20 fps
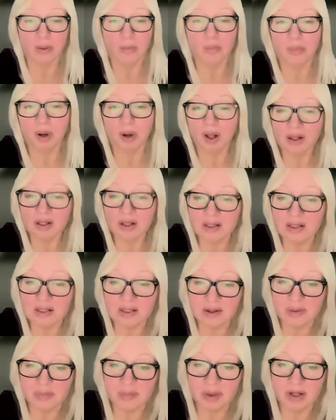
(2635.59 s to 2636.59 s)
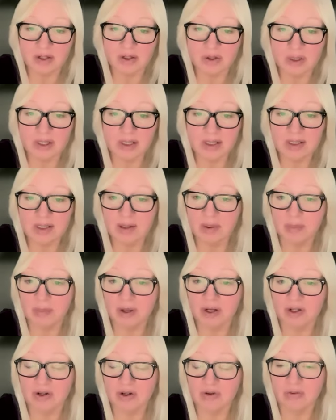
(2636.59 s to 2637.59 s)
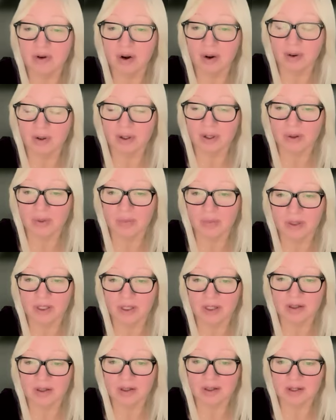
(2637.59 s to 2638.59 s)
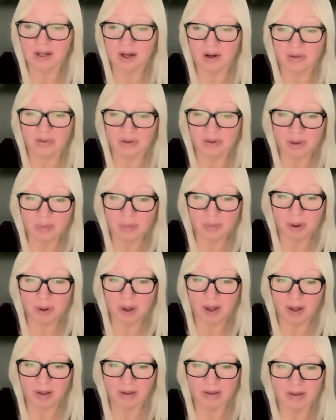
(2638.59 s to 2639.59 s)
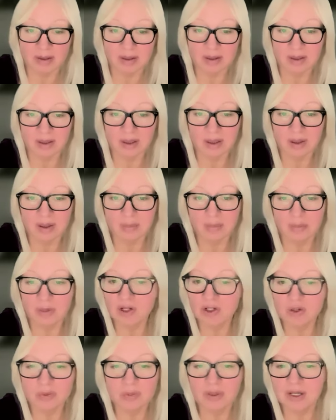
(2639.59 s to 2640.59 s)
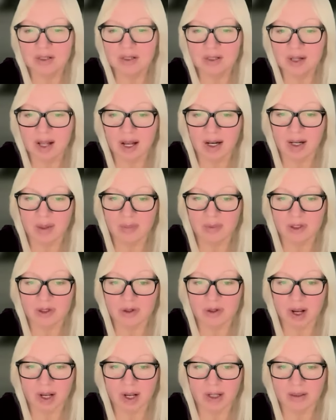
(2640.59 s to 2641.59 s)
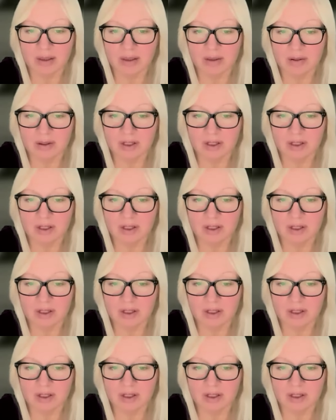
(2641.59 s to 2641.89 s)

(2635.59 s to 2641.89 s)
Policy metrics that measure volume instead of impact. Measurement is not abstract.